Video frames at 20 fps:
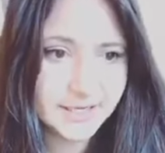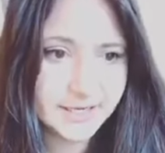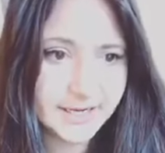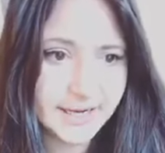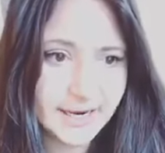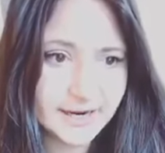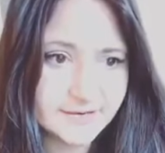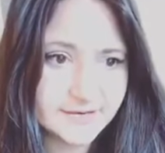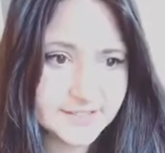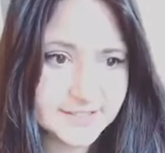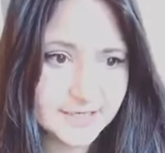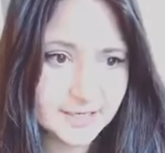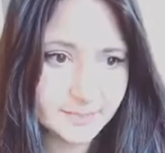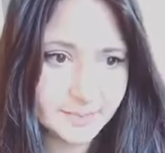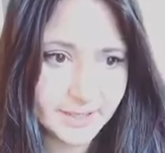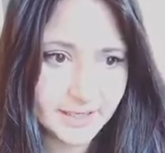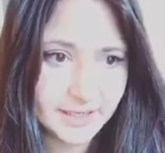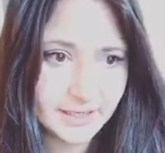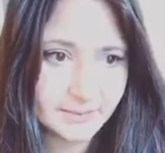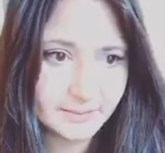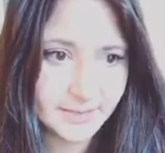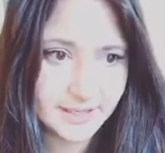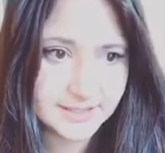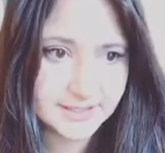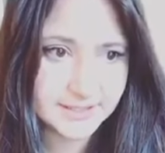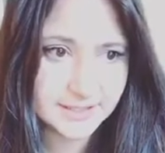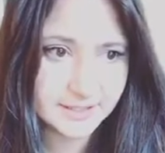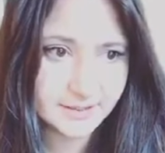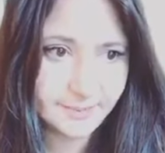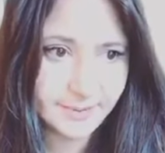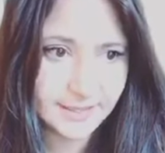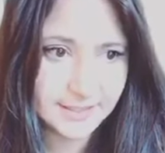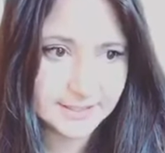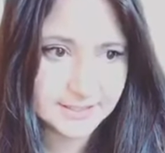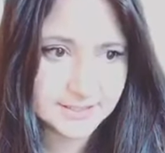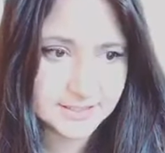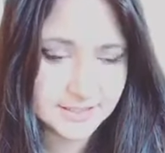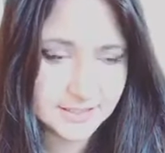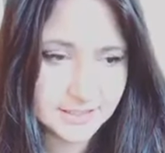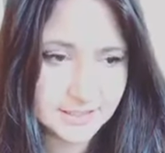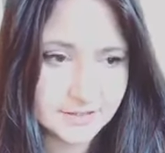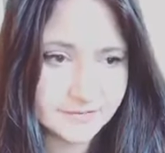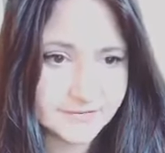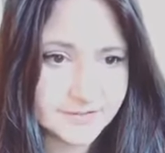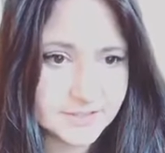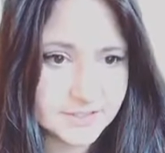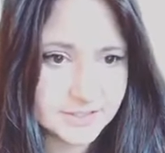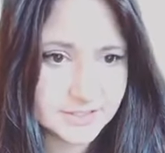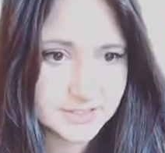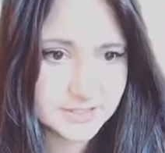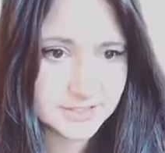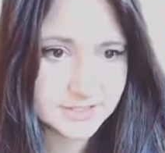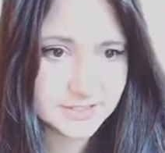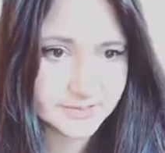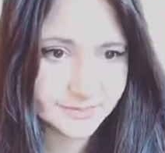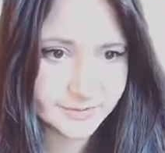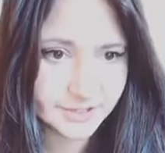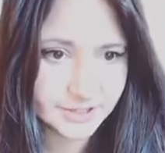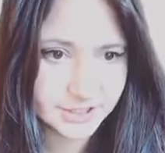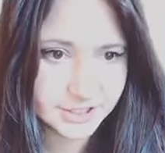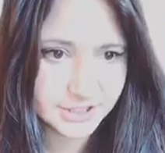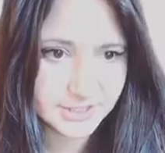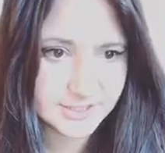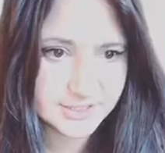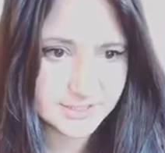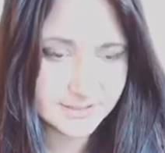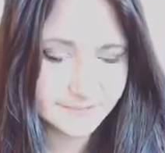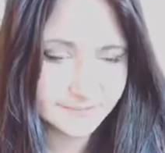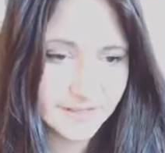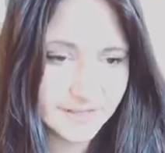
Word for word: carried out by Hamas and the Palestinian resistance branches.